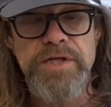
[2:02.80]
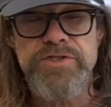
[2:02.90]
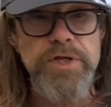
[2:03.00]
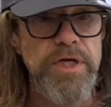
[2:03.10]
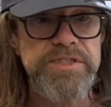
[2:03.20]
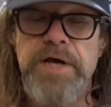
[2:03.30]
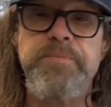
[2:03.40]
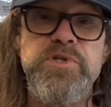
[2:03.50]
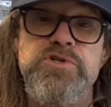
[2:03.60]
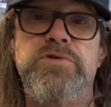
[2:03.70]
the
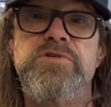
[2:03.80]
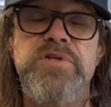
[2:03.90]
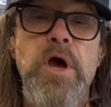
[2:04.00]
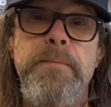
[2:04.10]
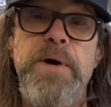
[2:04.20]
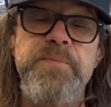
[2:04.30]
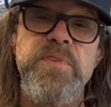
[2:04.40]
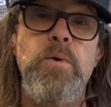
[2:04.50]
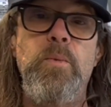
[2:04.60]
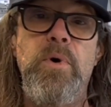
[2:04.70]
temperatures come up
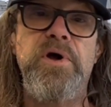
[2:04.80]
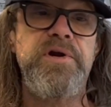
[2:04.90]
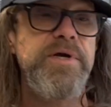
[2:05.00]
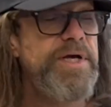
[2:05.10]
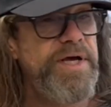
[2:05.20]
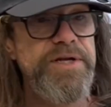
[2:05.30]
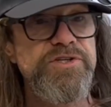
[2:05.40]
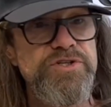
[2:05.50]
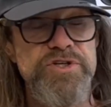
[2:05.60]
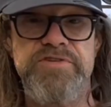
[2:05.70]
in the water, and
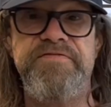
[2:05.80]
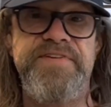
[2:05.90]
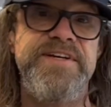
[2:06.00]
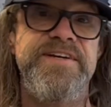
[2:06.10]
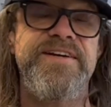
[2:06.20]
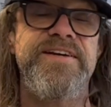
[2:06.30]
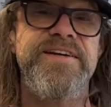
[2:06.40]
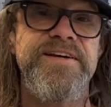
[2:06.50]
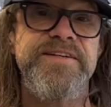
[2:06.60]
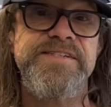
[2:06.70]
it's just
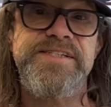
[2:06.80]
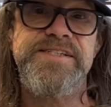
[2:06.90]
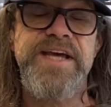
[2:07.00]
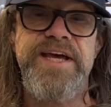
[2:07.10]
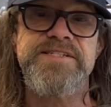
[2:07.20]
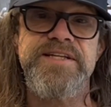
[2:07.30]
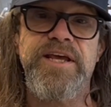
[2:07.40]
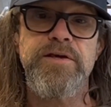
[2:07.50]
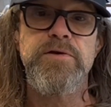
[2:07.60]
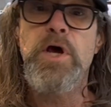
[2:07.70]
fantastic.
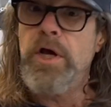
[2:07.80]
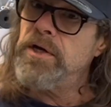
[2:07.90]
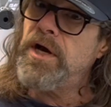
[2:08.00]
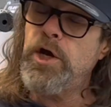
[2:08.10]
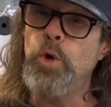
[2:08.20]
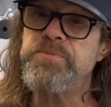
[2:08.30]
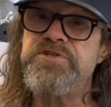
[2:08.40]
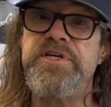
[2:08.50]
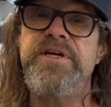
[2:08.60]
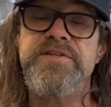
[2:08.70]
I hope to
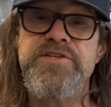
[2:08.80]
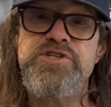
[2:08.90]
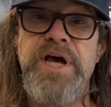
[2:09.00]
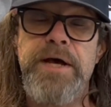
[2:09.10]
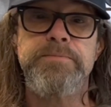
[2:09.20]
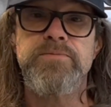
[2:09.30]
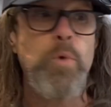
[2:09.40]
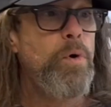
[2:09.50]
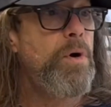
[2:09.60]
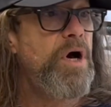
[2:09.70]
see you at the shop
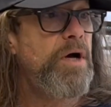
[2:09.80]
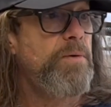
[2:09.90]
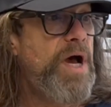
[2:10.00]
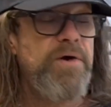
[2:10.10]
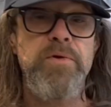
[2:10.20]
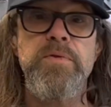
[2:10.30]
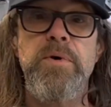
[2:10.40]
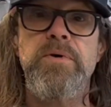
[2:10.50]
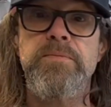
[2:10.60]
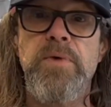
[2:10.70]
or out on
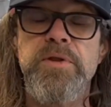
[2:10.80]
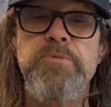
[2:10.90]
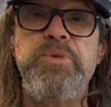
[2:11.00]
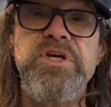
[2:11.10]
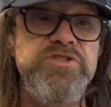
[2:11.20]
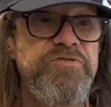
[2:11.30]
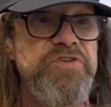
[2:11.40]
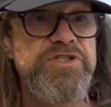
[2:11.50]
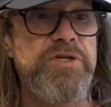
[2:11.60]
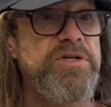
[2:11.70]
the beach.
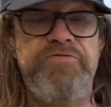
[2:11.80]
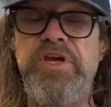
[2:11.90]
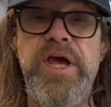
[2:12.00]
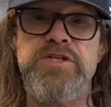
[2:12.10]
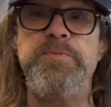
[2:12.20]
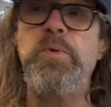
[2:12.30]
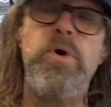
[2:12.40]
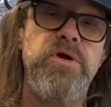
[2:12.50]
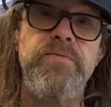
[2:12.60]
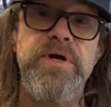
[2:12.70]
If you catch me
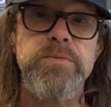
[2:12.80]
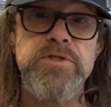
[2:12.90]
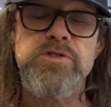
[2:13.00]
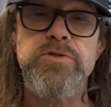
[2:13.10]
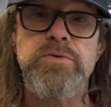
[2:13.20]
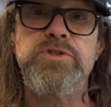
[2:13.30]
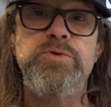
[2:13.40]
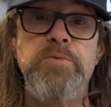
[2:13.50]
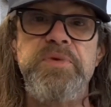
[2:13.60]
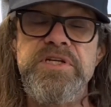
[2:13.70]
walking around one of these North
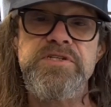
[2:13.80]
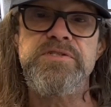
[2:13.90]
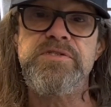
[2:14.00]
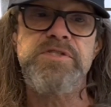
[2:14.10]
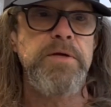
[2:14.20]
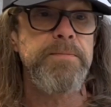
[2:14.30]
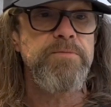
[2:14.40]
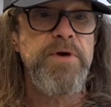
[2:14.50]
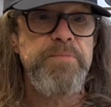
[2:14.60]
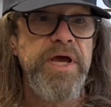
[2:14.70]
Shore beaches or something
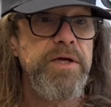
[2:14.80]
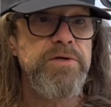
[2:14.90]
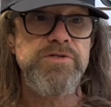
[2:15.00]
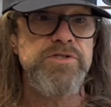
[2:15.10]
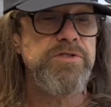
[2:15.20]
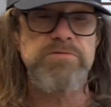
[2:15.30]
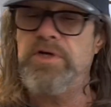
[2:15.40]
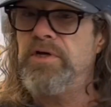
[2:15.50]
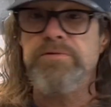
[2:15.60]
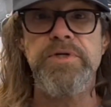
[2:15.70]
on my bike, or just,
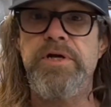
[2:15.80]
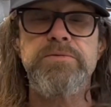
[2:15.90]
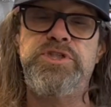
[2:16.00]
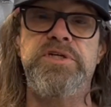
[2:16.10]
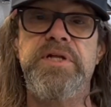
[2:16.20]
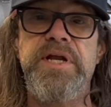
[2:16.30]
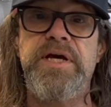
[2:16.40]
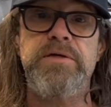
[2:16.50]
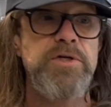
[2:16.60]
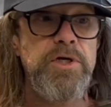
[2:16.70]
you know, chilling
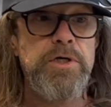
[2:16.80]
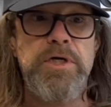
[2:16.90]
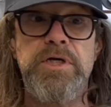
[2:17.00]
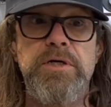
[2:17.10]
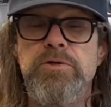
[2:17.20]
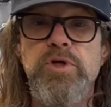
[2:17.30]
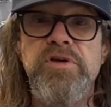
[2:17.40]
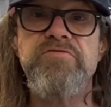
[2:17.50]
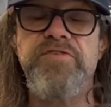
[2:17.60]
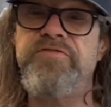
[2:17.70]
out,
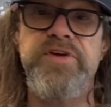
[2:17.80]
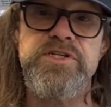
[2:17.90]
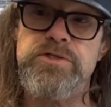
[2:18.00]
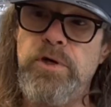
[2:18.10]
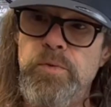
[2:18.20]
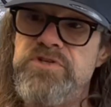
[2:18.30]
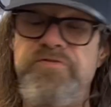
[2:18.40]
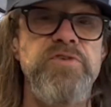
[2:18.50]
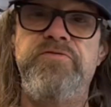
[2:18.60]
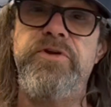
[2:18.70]
looking for fish, always
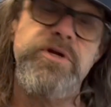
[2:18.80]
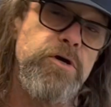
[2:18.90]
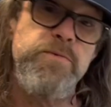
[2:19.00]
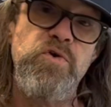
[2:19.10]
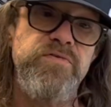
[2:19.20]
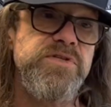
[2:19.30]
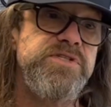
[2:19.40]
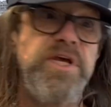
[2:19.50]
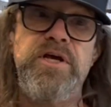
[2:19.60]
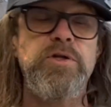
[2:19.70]
feel free to come over and
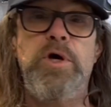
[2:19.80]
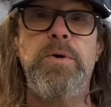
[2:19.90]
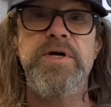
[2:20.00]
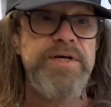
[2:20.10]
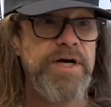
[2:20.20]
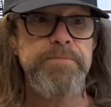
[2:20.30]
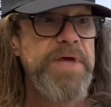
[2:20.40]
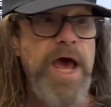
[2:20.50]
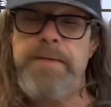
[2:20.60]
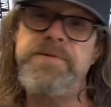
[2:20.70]
say hello. I'd
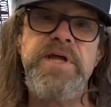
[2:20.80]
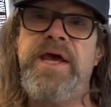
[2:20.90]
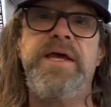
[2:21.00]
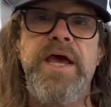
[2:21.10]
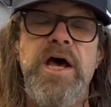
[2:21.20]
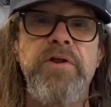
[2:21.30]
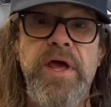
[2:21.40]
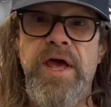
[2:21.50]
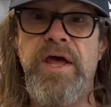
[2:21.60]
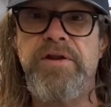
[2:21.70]
be happy to hang out
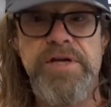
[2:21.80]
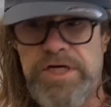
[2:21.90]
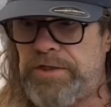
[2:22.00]
and